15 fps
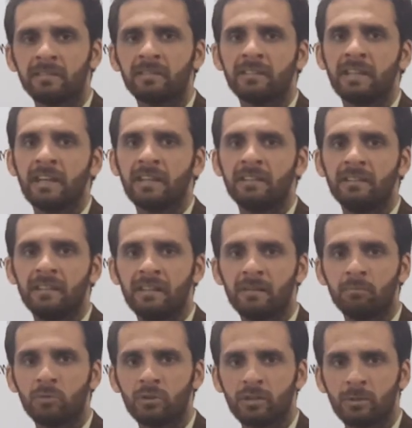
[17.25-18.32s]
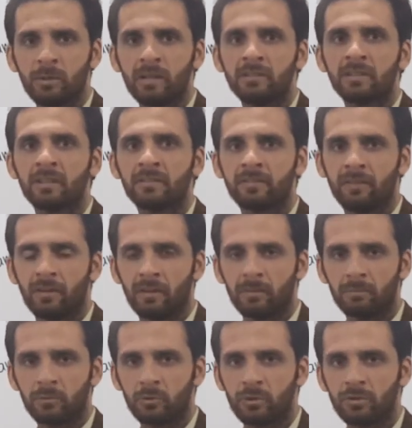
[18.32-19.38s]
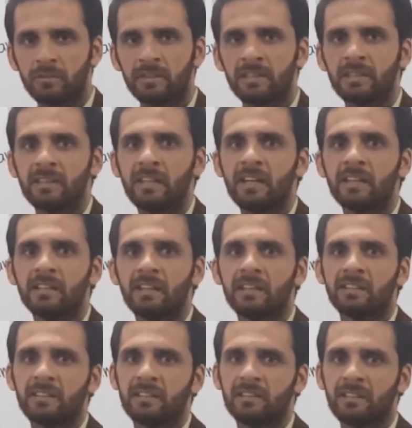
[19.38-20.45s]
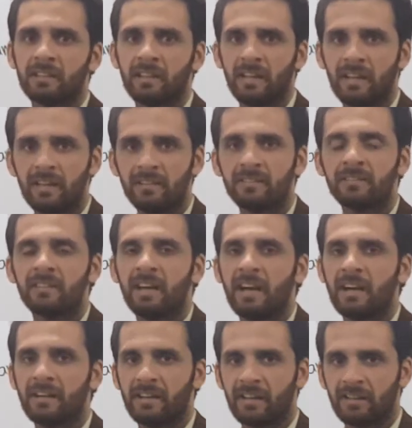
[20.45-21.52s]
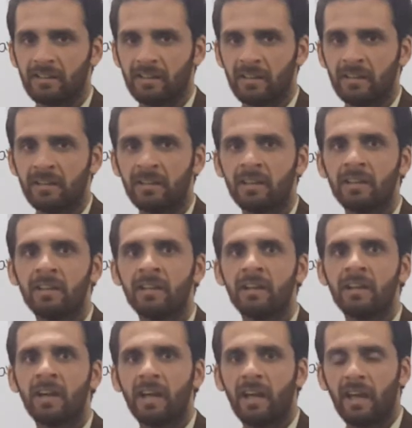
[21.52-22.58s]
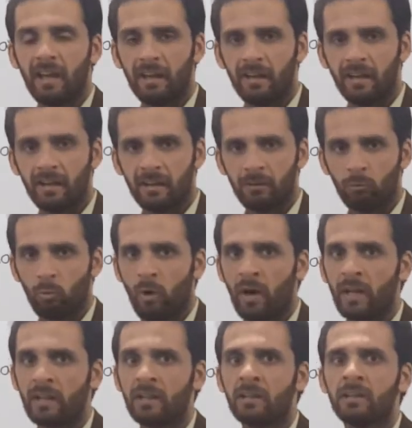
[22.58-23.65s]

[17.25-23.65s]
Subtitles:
that the motivation for producing that literature is internal, while